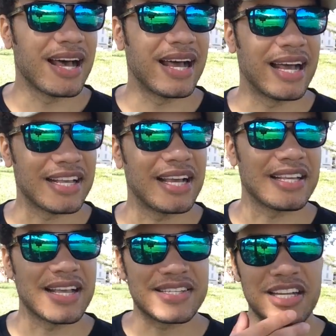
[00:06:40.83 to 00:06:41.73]

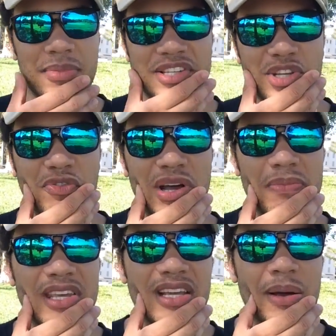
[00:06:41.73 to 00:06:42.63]
I said to myself, let
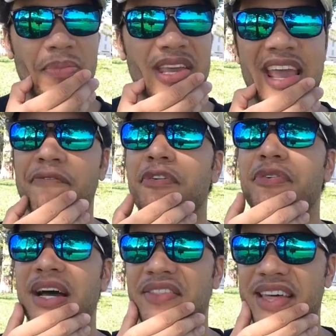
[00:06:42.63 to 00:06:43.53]
me
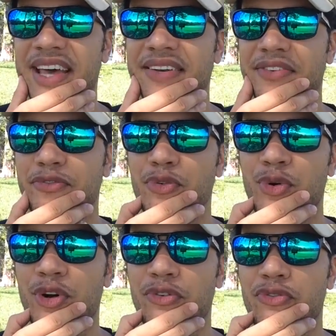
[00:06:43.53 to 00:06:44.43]
amplify that
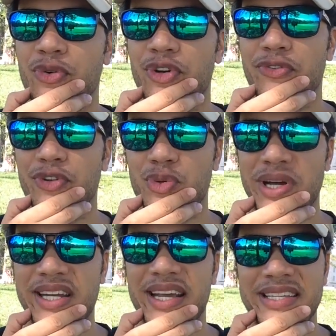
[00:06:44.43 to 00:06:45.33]
for
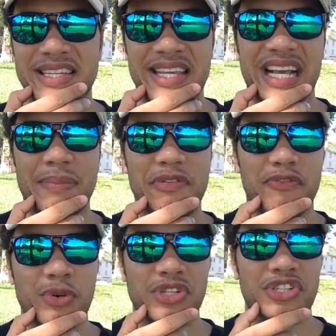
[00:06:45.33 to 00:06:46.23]
2019. Let me
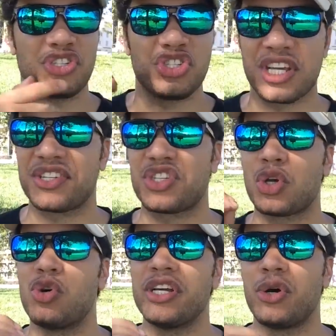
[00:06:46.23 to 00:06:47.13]
focus just
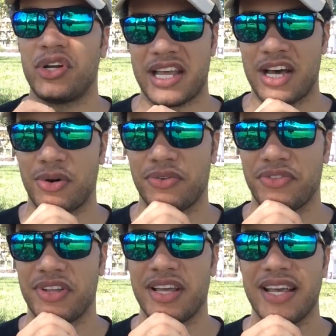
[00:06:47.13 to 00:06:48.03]
solely on health
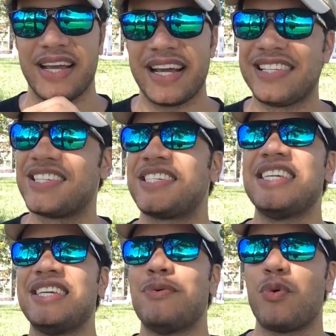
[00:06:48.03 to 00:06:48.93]
and
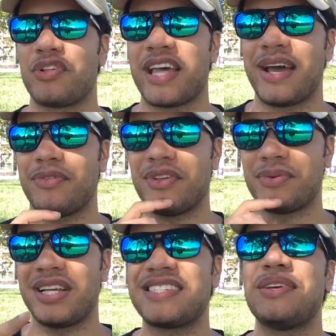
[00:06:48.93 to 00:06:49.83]

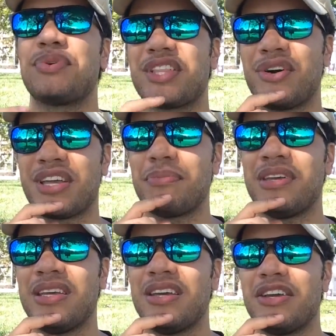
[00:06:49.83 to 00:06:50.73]
let's see where that'll get
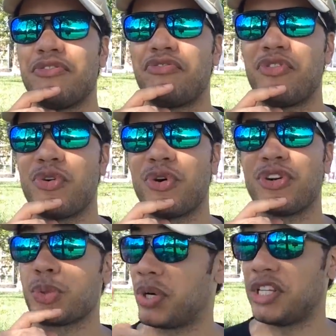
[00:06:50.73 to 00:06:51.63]
me
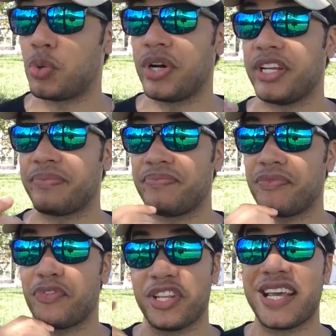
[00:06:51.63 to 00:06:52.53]
for 2020,
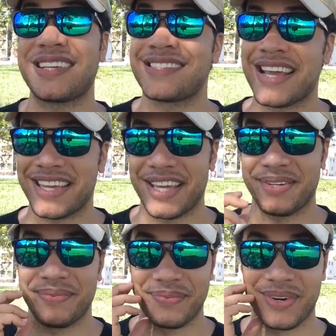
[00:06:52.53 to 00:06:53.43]
for the next decade,
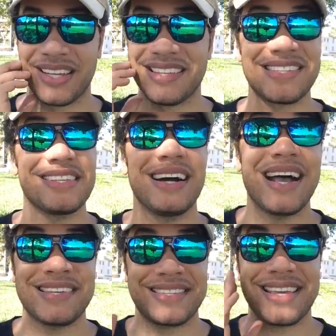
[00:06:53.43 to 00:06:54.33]
right? This is the
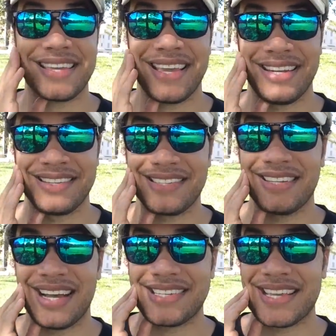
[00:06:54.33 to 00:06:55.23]
last decade. This is
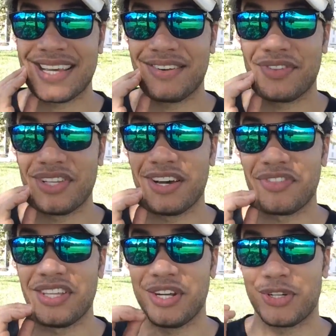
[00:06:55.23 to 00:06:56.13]
the last decade of
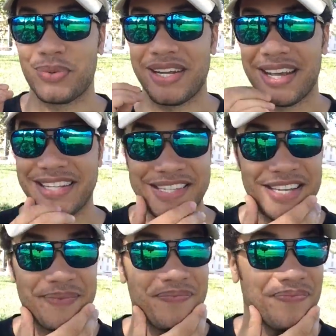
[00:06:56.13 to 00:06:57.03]
the year,
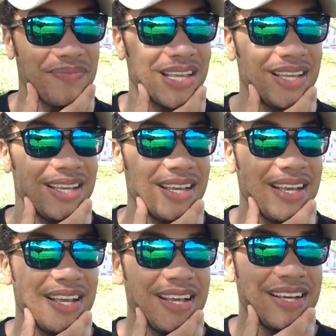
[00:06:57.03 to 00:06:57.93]
2019.
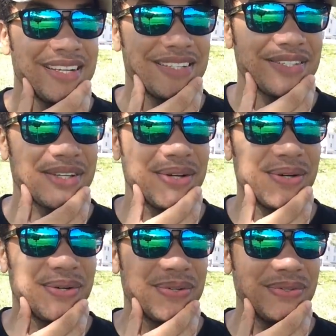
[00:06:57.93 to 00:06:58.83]

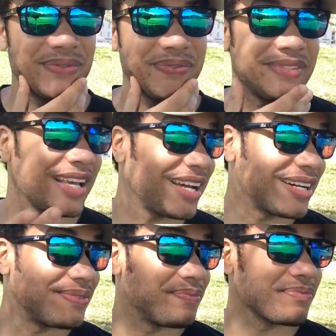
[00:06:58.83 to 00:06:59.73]
So
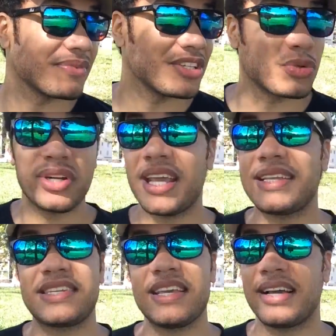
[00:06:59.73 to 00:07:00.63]
yeah.
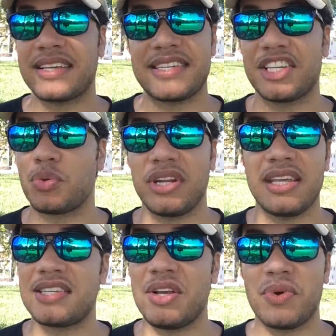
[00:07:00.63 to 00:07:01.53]
2018, like I said,
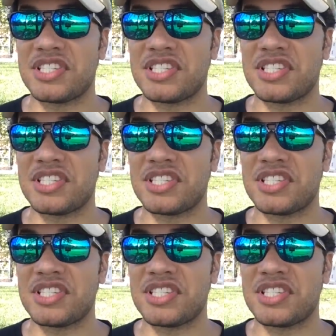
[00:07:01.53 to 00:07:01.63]
2018